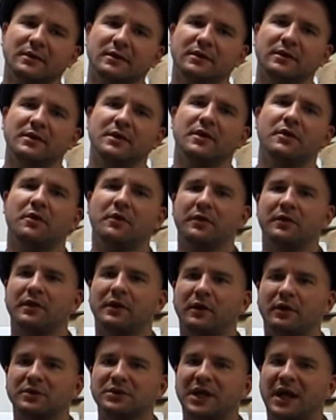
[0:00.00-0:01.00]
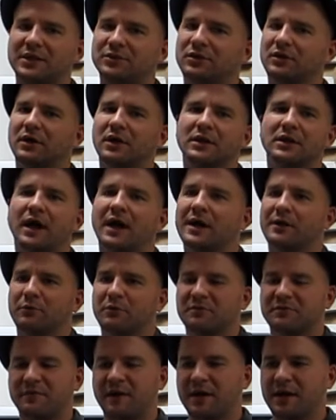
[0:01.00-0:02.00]
you know, the Large Hadron Collider,
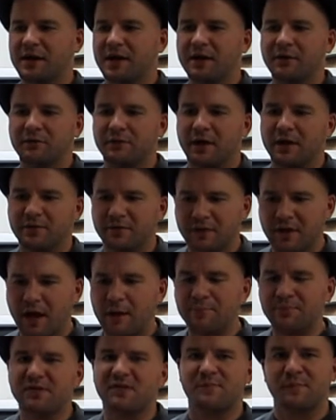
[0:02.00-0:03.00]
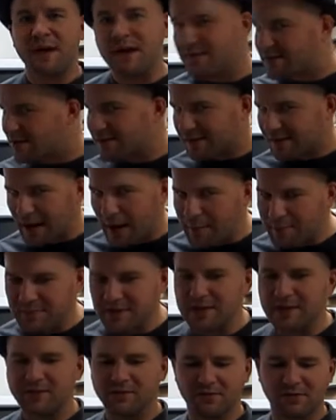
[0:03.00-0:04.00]
we're finding out that the empty space isn't
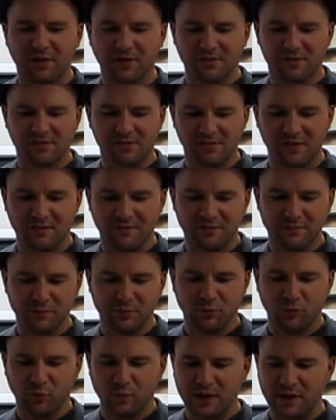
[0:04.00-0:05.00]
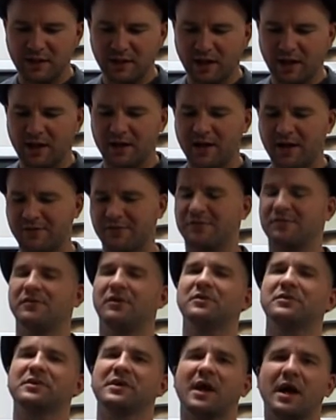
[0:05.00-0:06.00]
empty. There's lots of stuff in between that connects us
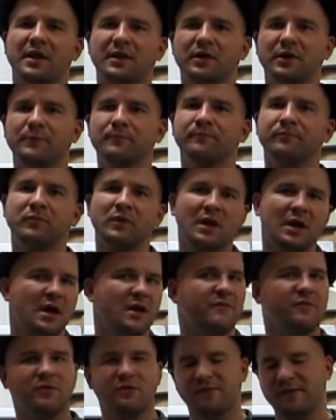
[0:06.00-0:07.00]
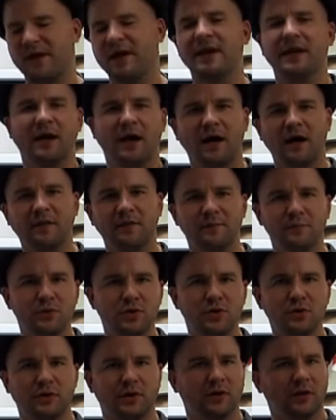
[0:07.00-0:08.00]
all together. If you're standing on the
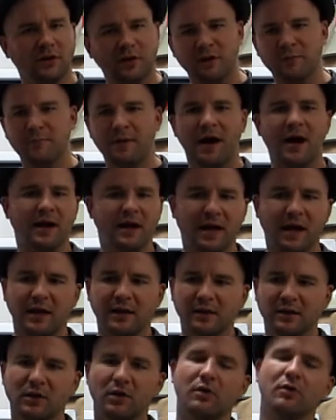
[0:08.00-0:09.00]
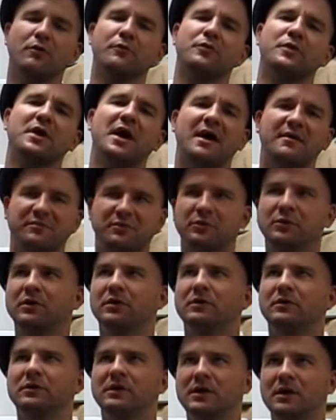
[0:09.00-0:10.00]
moon and looking back at Earth, you'd have to
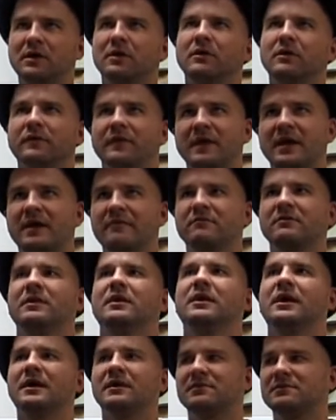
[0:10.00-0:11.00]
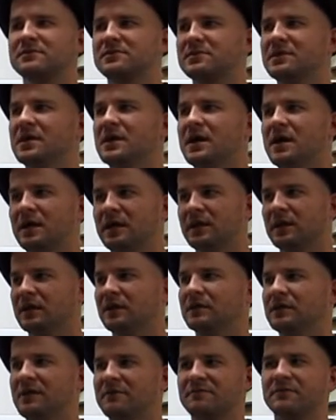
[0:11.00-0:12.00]
include the Earth and everything else in
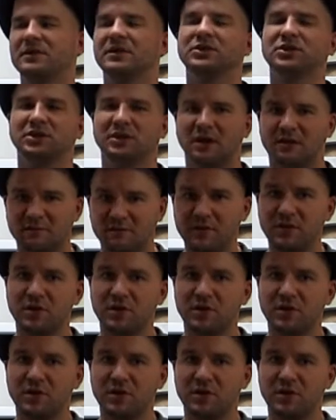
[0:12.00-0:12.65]
the definition of the